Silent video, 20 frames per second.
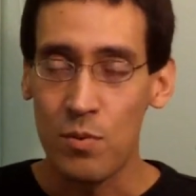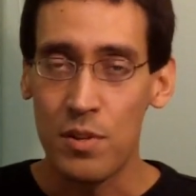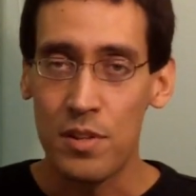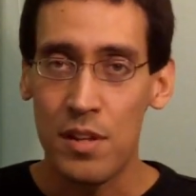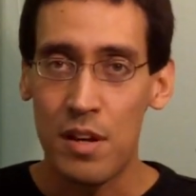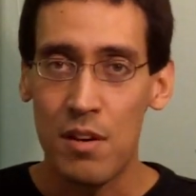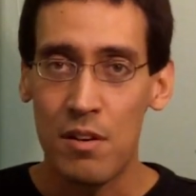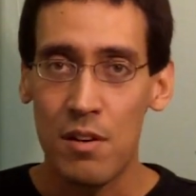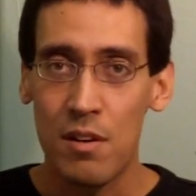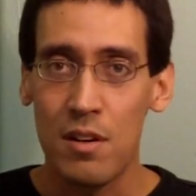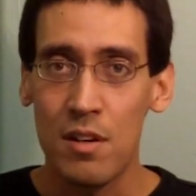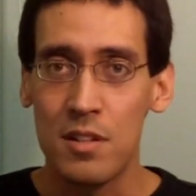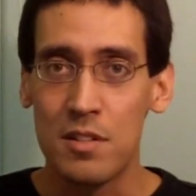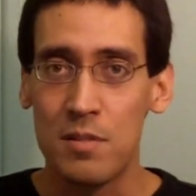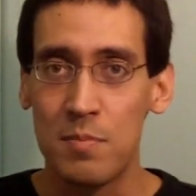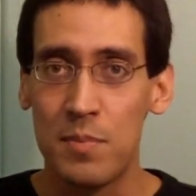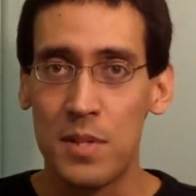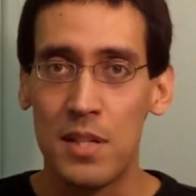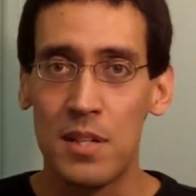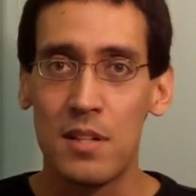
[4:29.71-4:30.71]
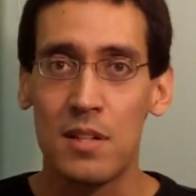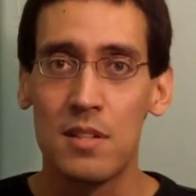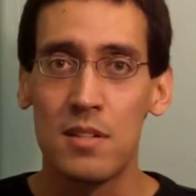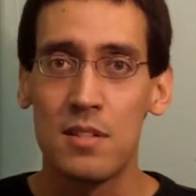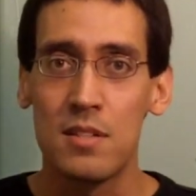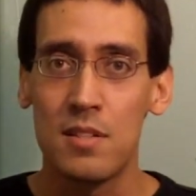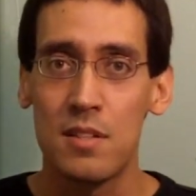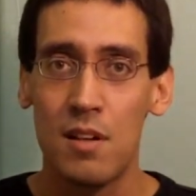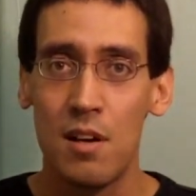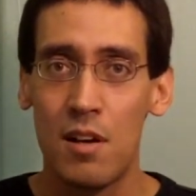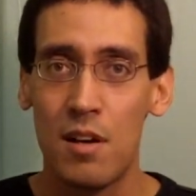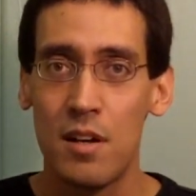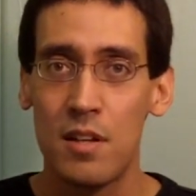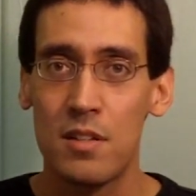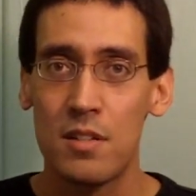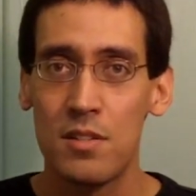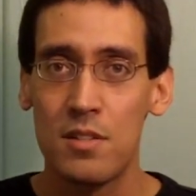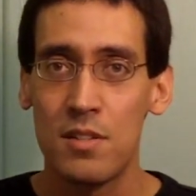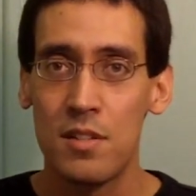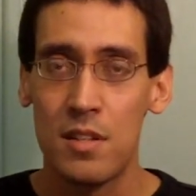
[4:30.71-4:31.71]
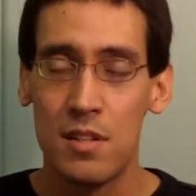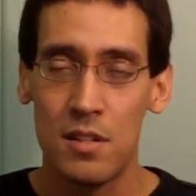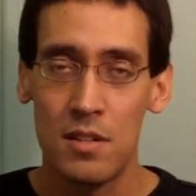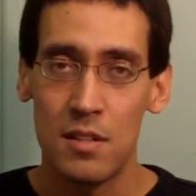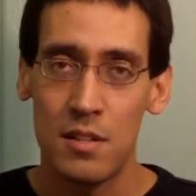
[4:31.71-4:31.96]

without odds because odds